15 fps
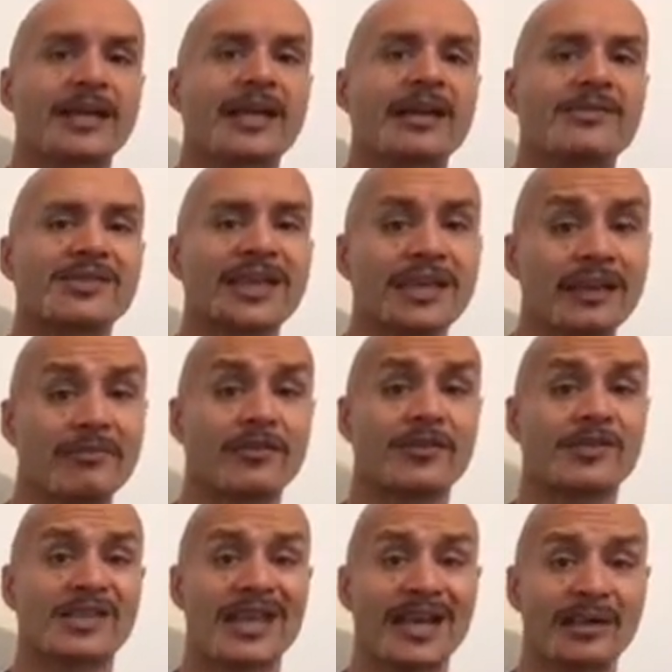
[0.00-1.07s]
Now, Zac
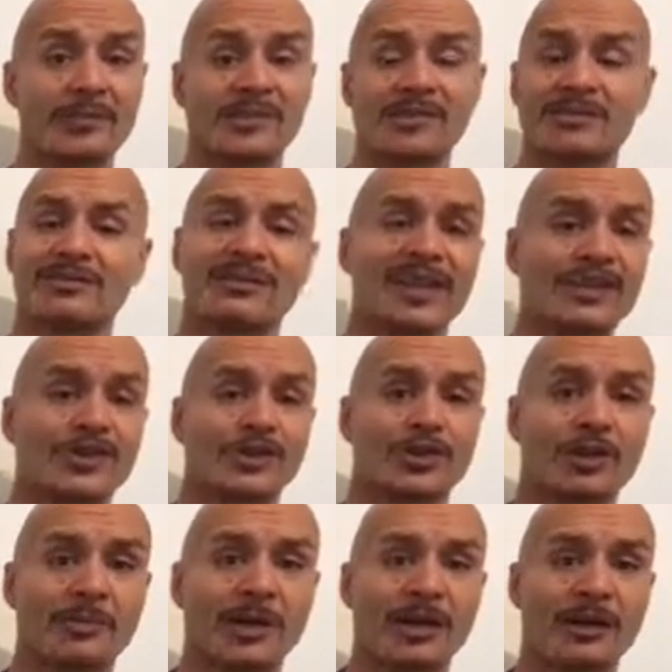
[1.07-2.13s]
Efron's abs, let's
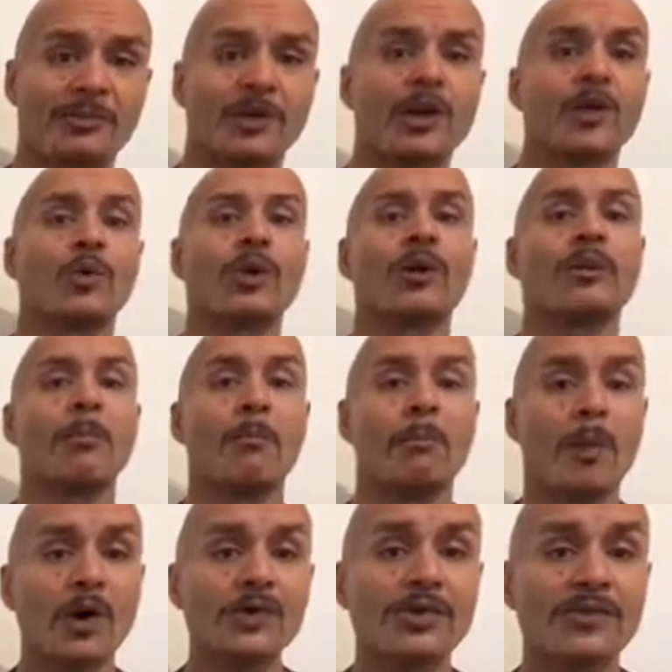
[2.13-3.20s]
talk about them. Well,
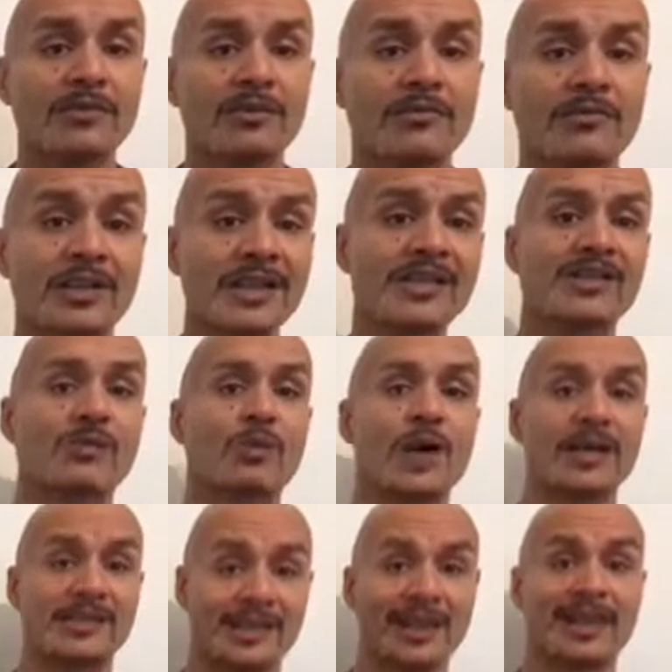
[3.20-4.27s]
most of the reason
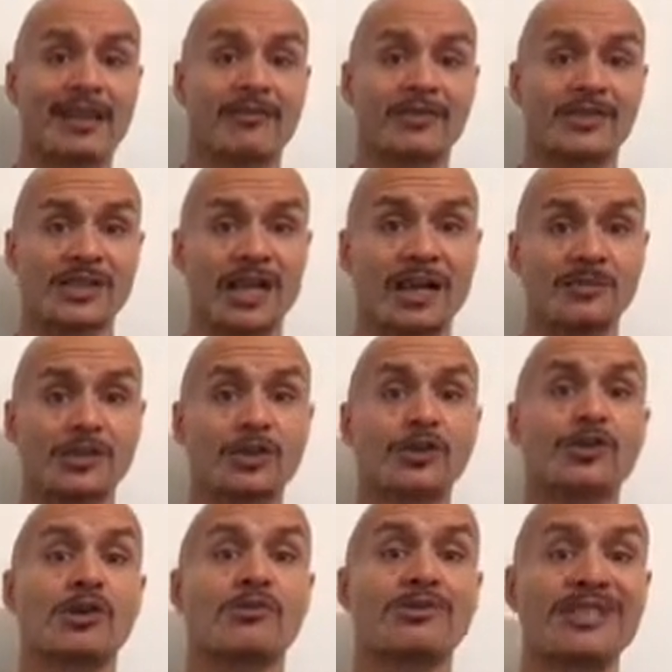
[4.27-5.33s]
why Zac Efron's abs
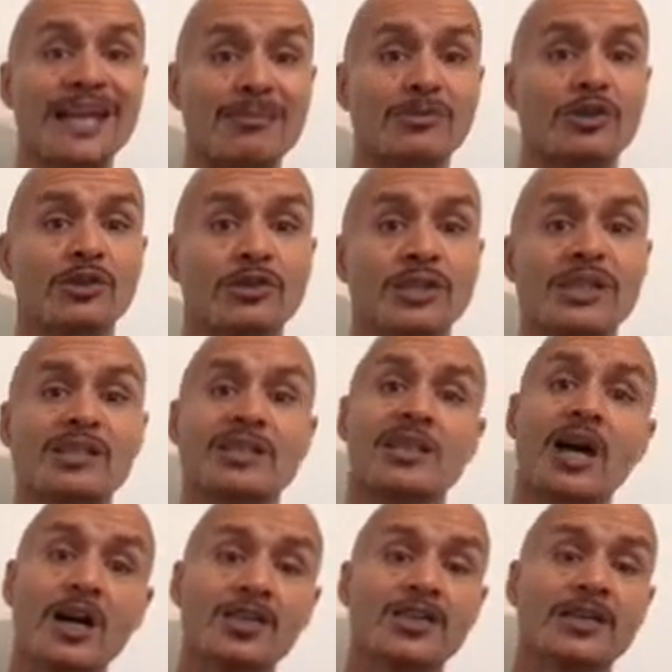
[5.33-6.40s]
look so damn good is
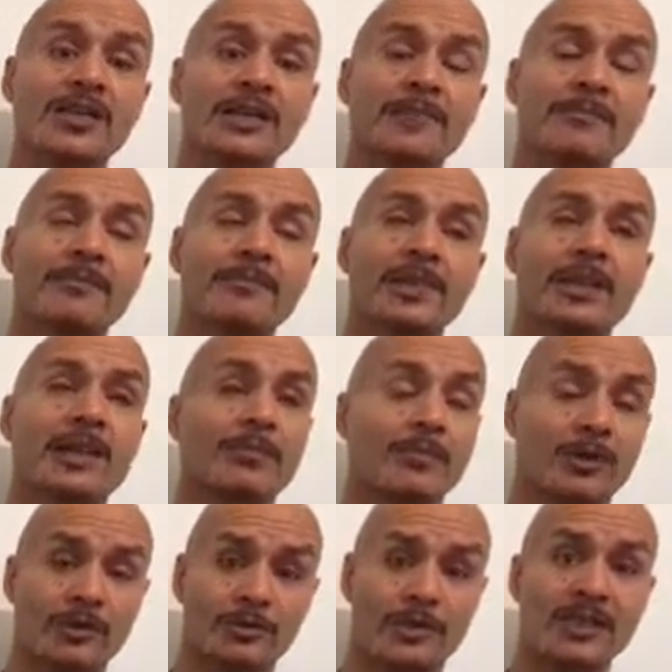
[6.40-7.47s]
largely, and I'm
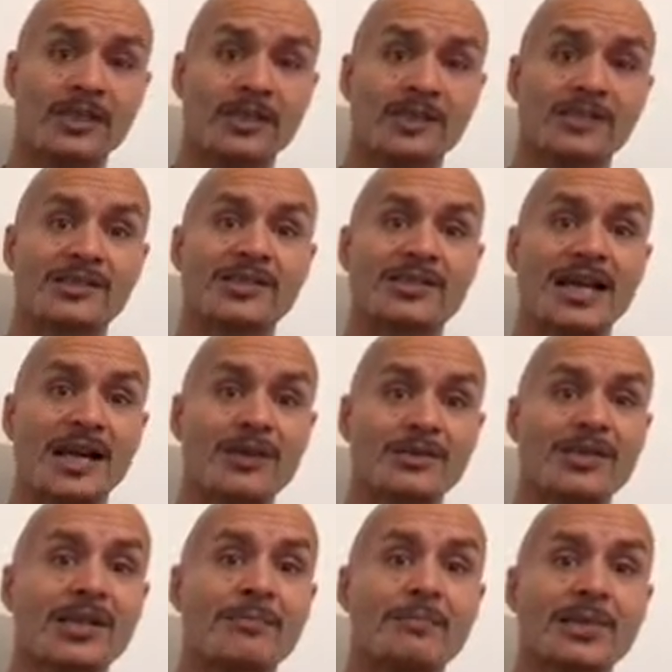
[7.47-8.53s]
going to repeat this, down
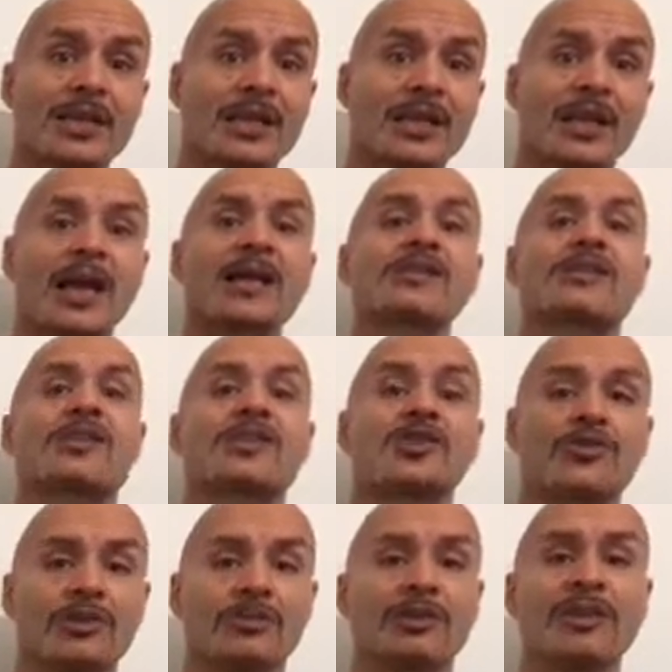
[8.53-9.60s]
to him being at
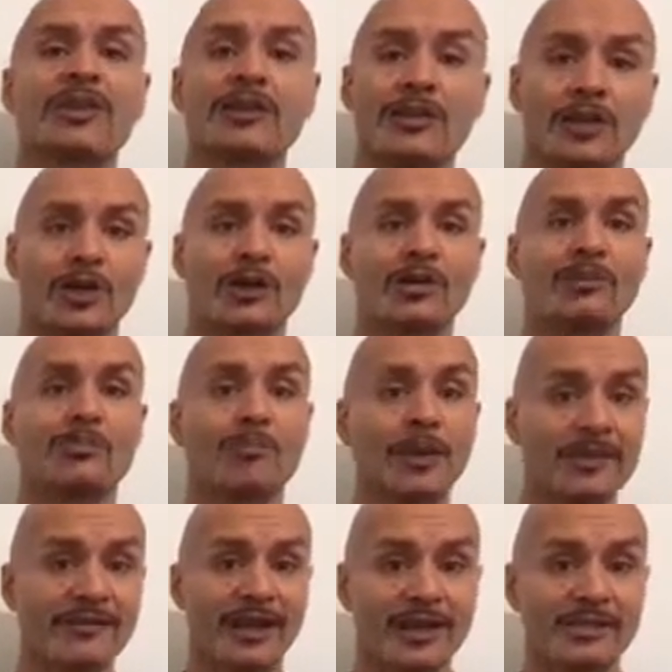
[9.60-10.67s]
extremely low
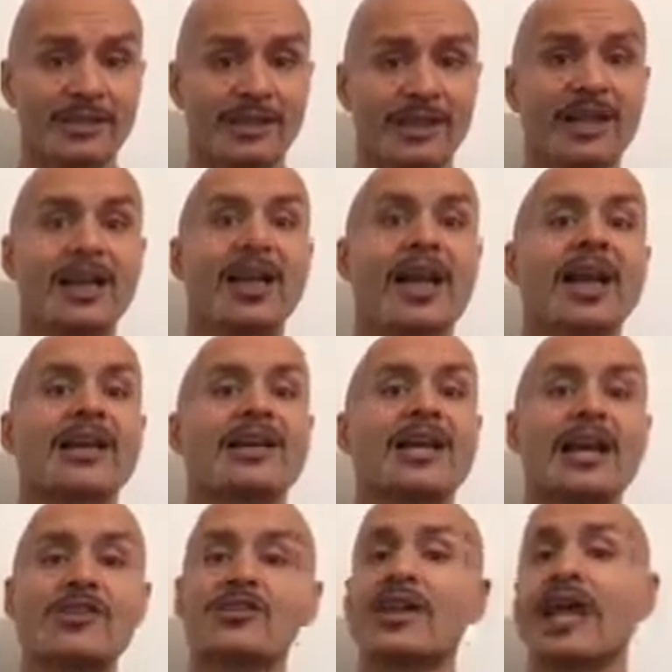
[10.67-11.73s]
body fat and
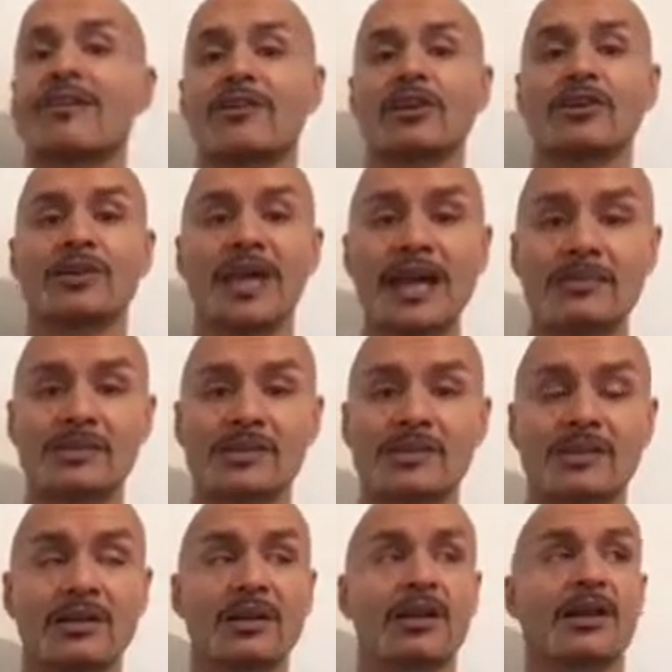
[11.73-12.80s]
naturally having good abs.
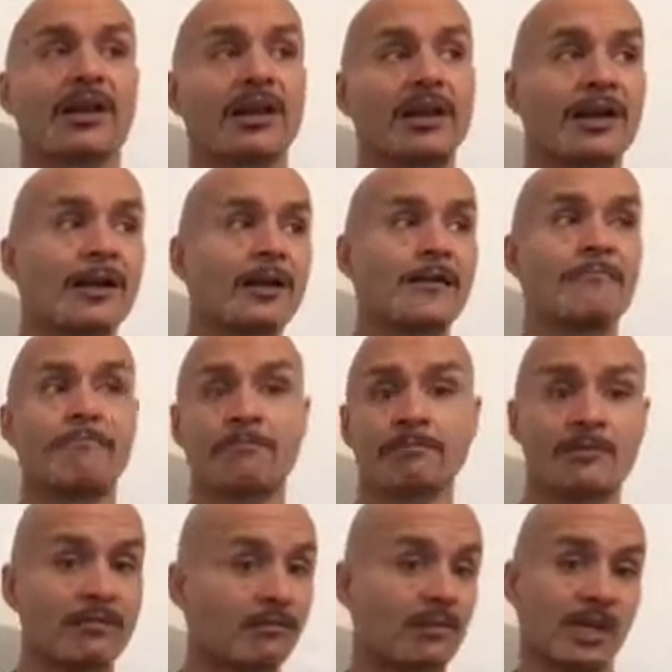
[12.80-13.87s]

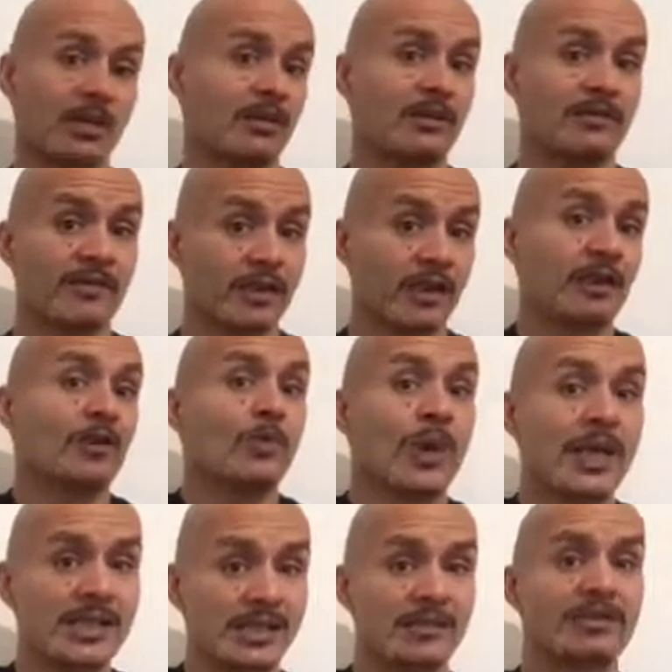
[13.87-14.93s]
In the
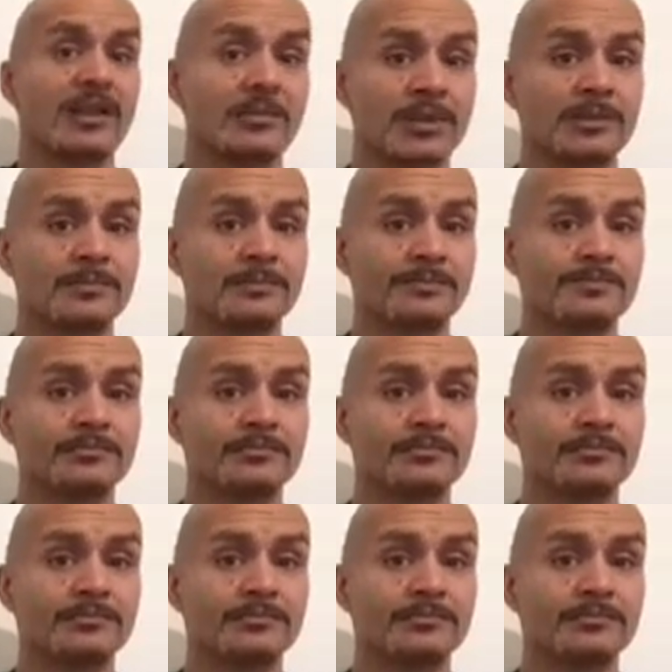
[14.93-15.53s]
way he's developed them.